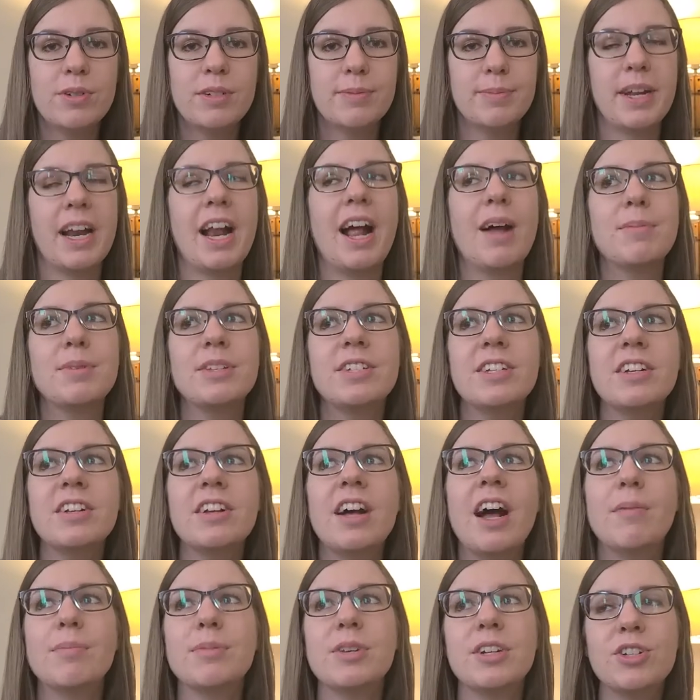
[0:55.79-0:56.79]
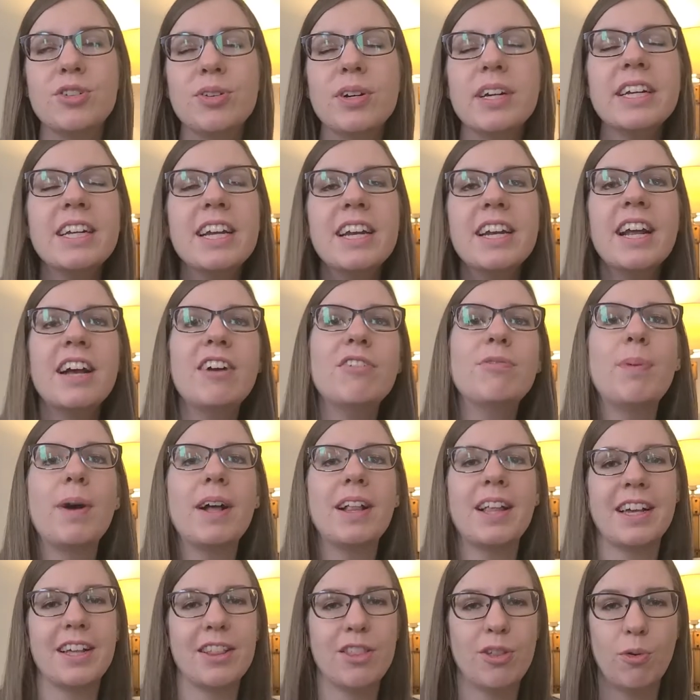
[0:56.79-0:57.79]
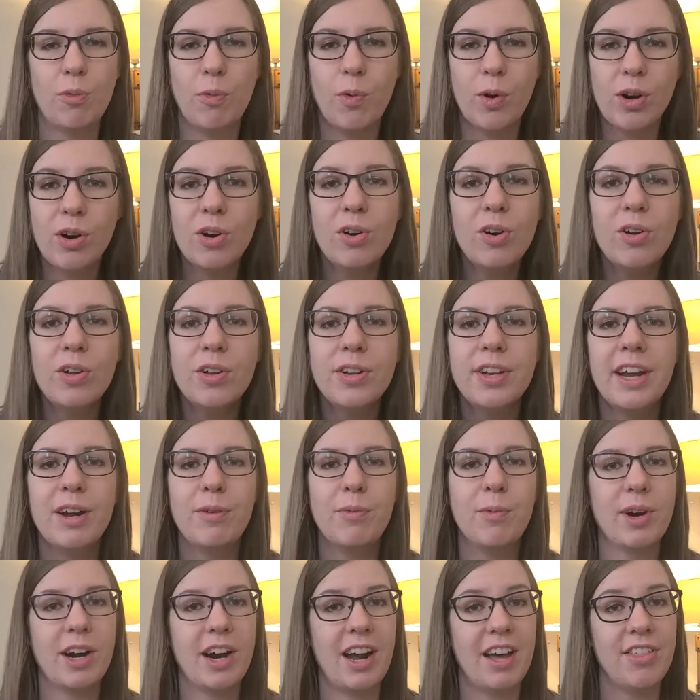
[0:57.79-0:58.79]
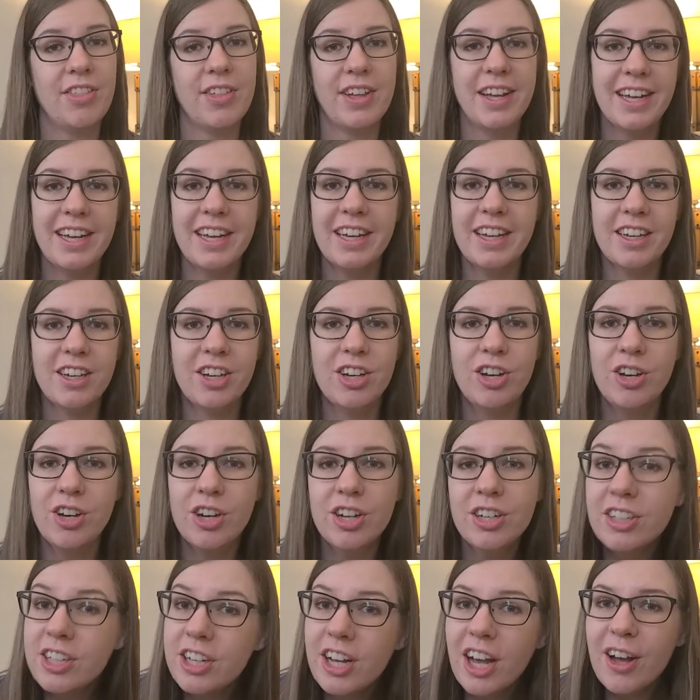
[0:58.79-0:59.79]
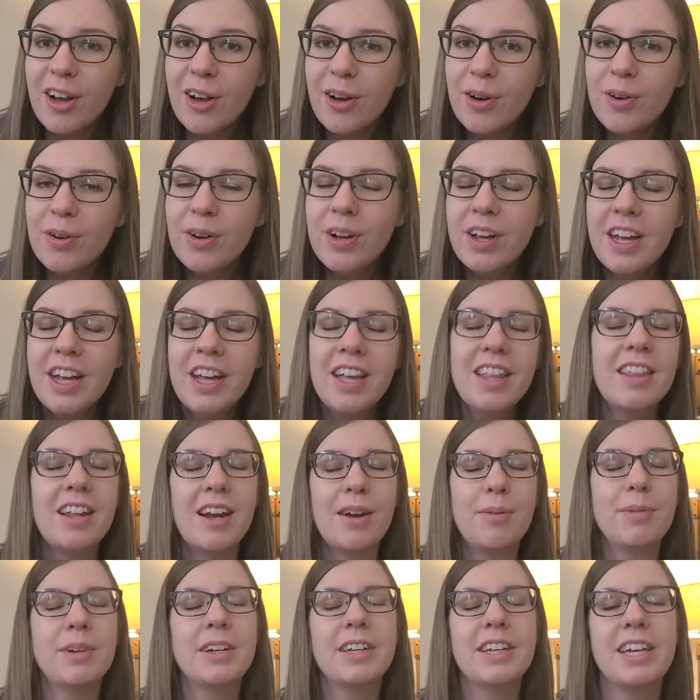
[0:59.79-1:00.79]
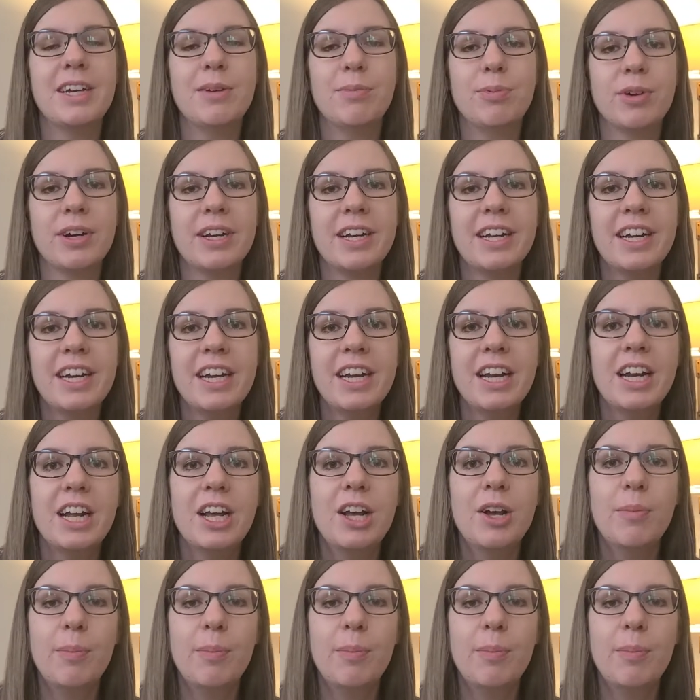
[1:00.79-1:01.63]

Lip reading: I mean, I'm intrigued enough by like the world and where I think it could go that I'm going to keep reading it.